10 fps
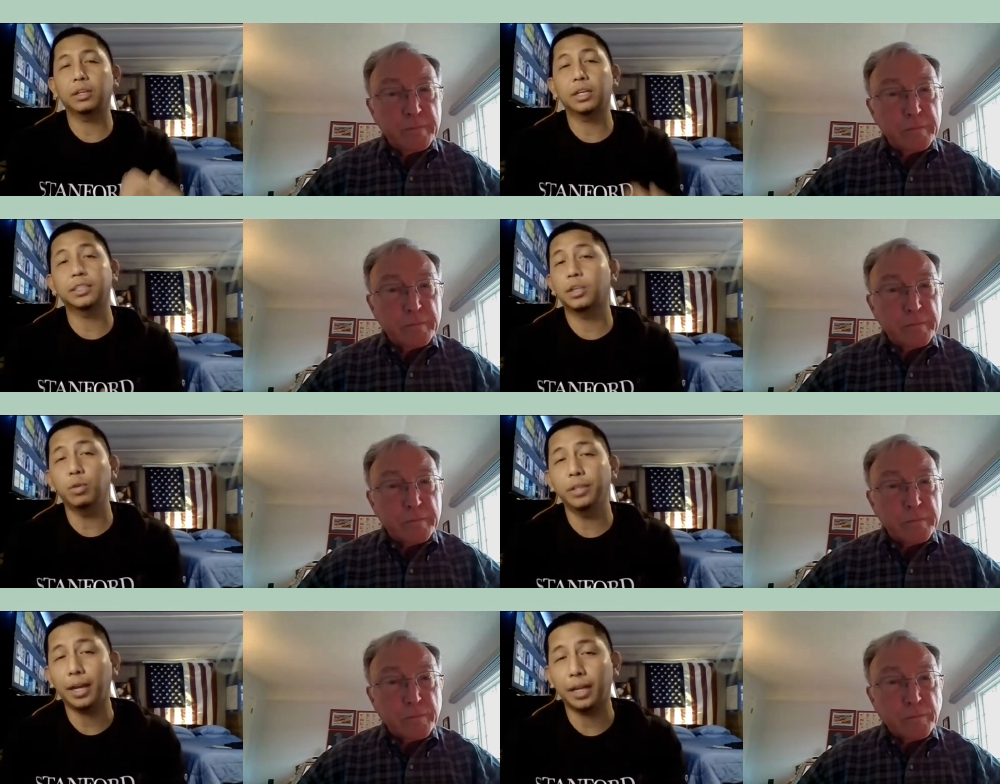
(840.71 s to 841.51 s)
Speaker 1: because they
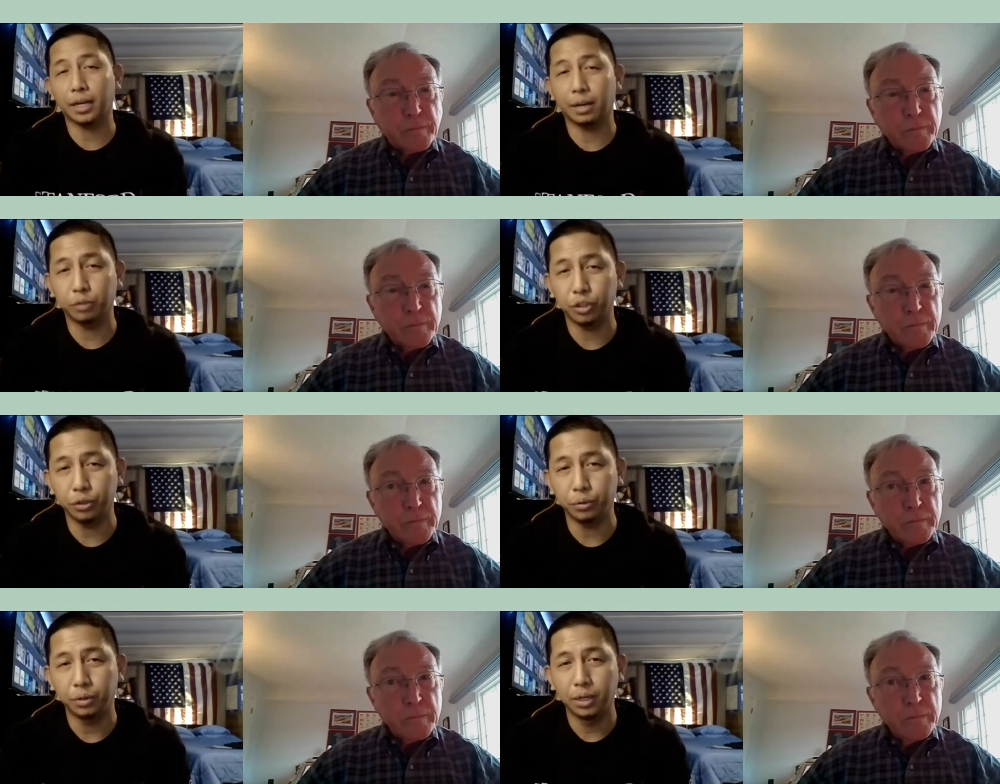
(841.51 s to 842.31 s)
will not gonna come to
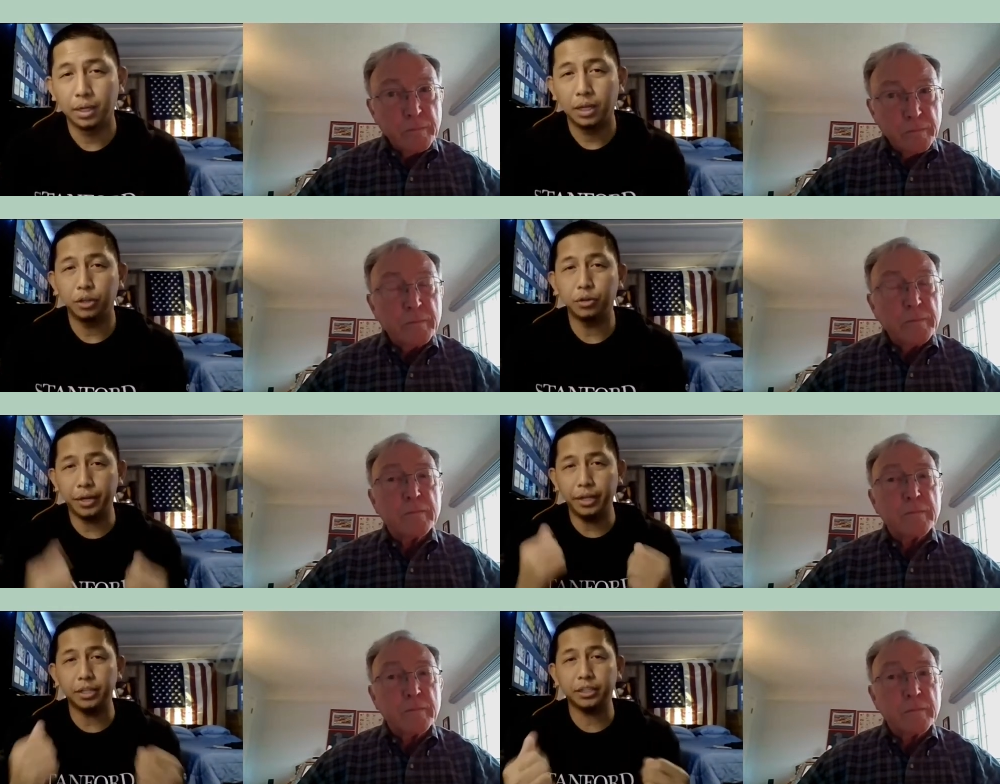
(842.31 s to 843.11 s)
you.
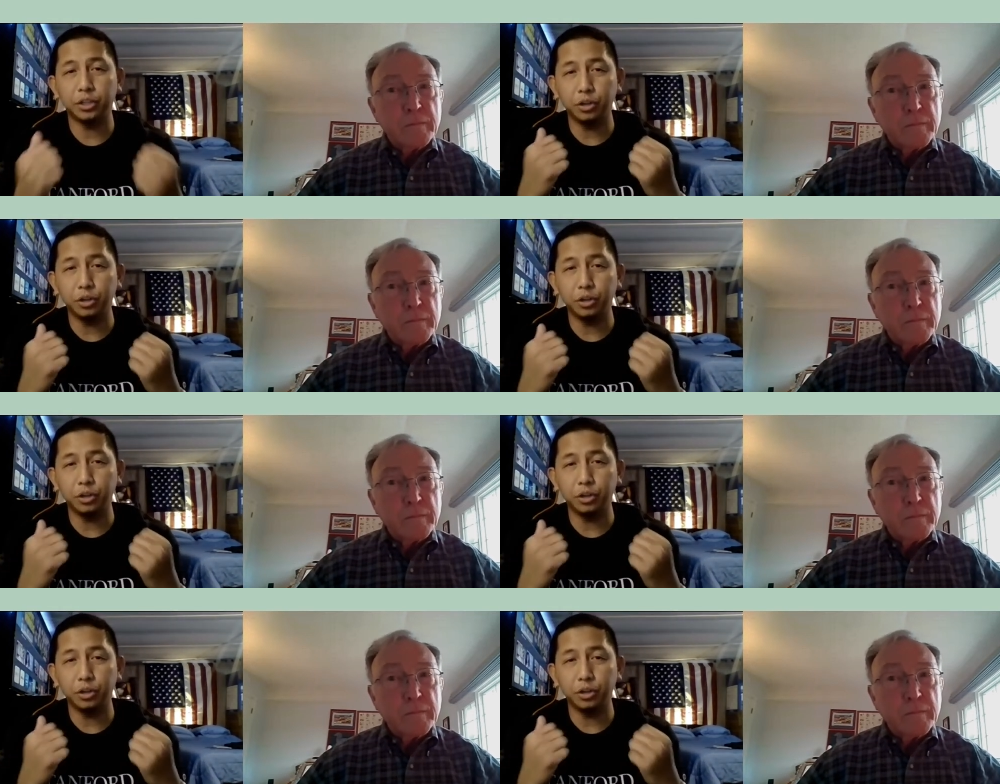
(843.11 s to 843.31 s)
Your ears and